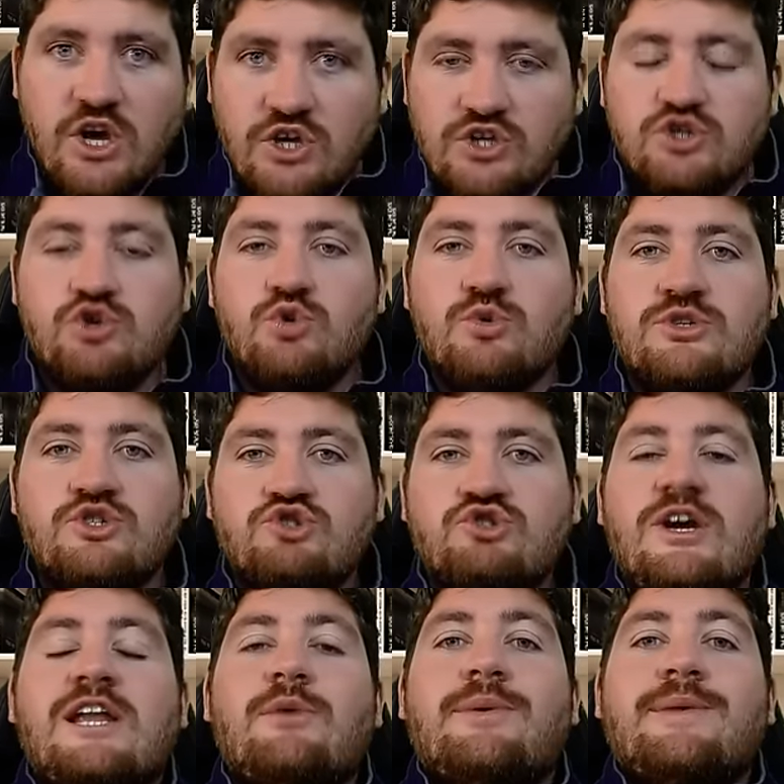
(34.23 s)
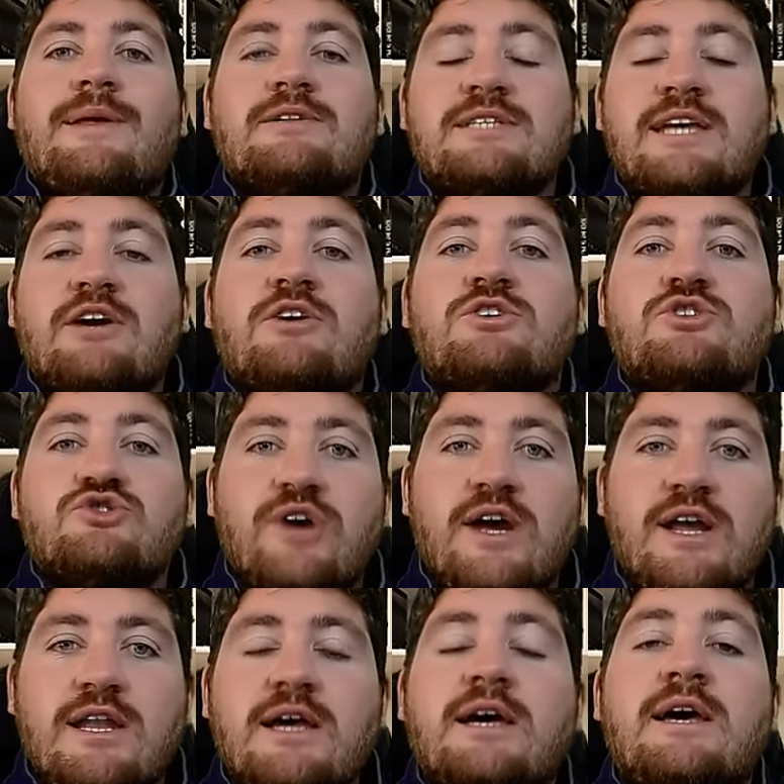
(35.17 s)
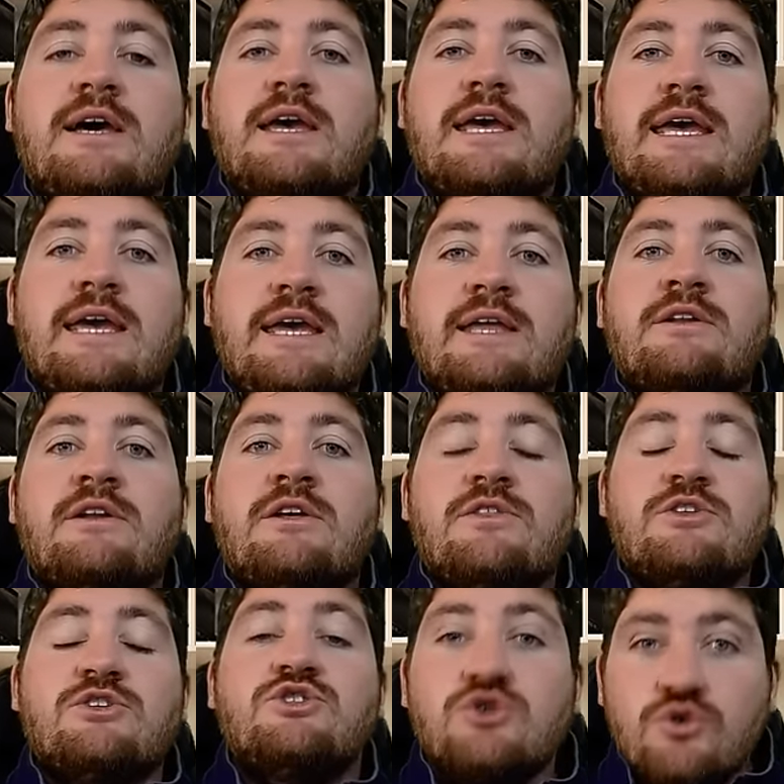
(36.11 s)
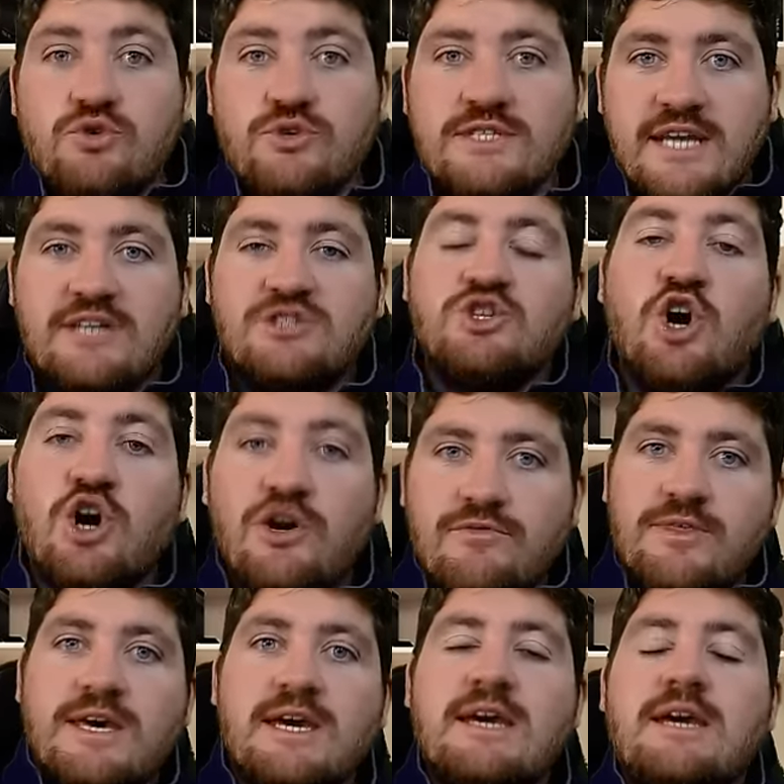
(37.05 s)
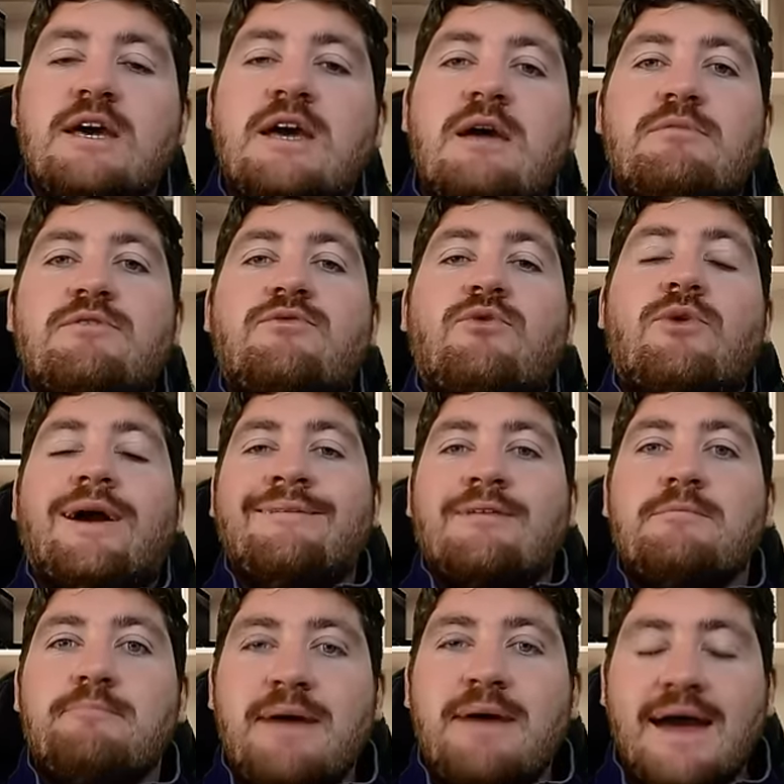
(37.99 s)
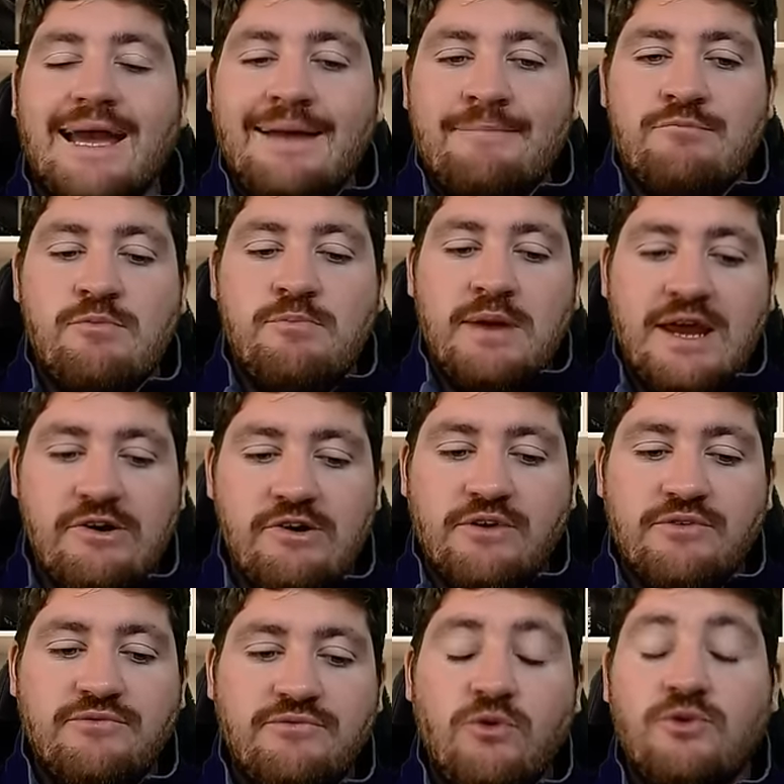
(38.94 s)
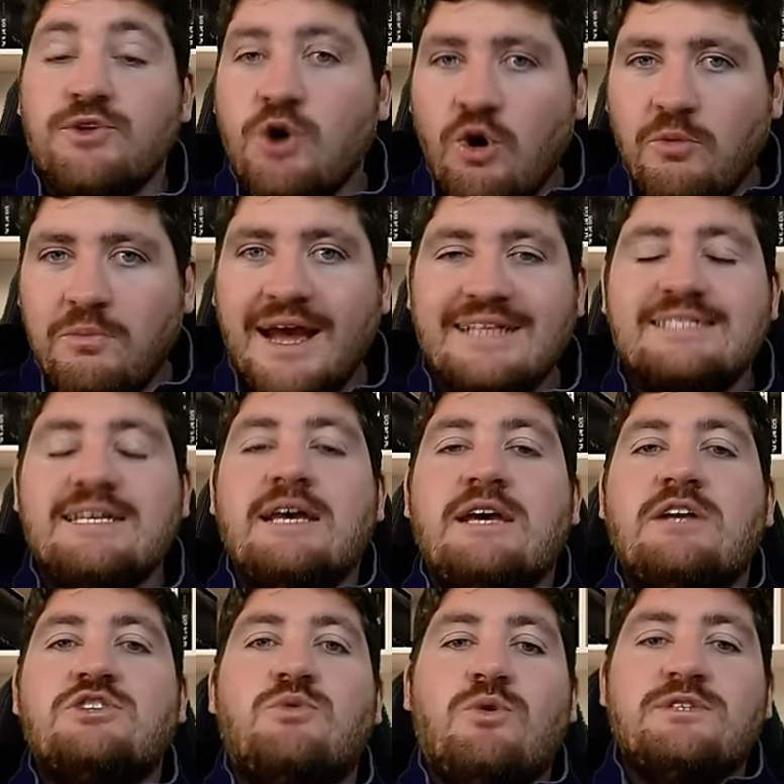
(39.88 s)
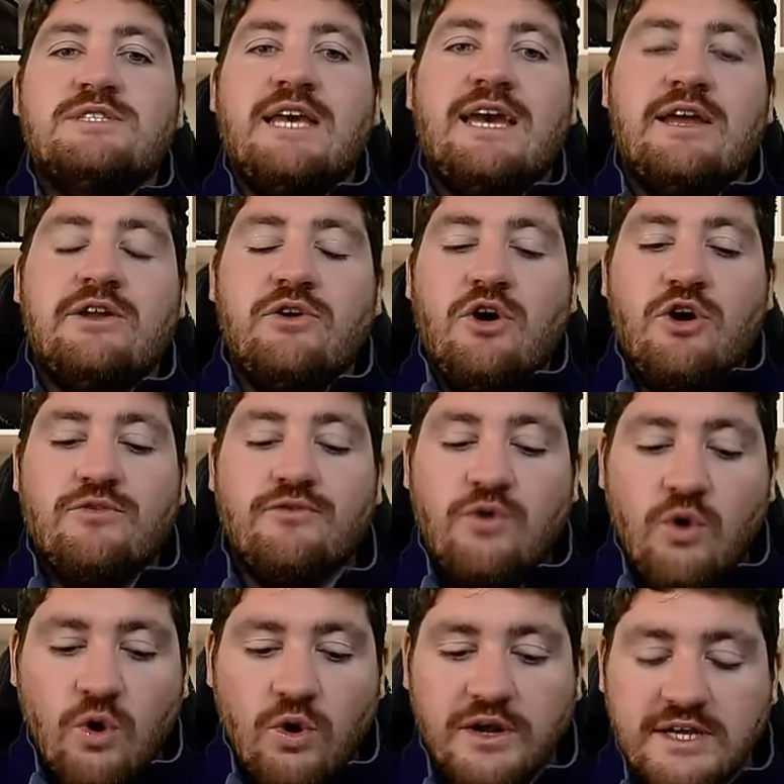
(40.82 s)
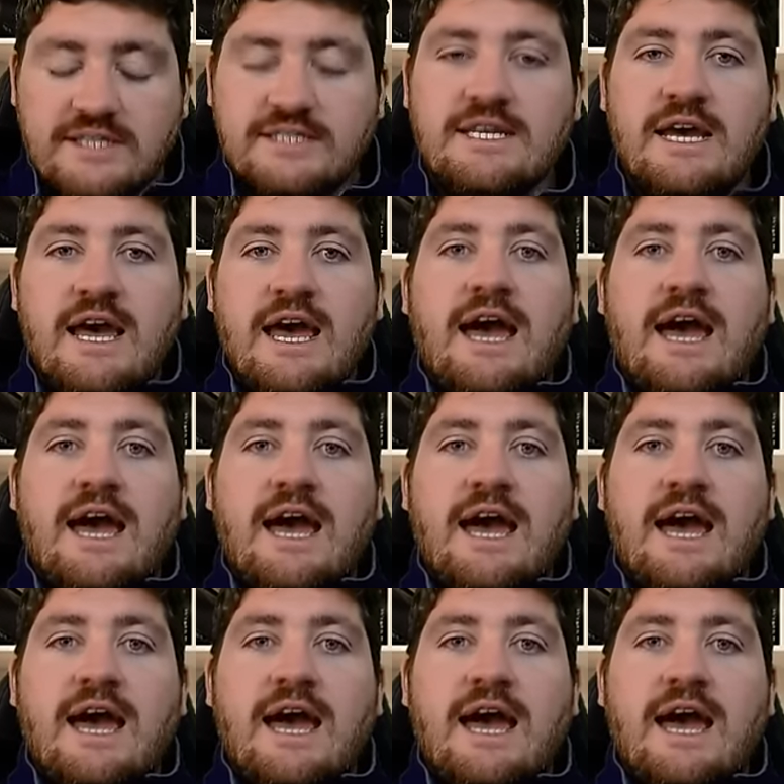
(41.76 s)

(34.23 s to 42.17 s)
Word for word: to Australia, where they'll take on Australia in the two tests over there before coming back and preparing for the All Blacks towards the end of August.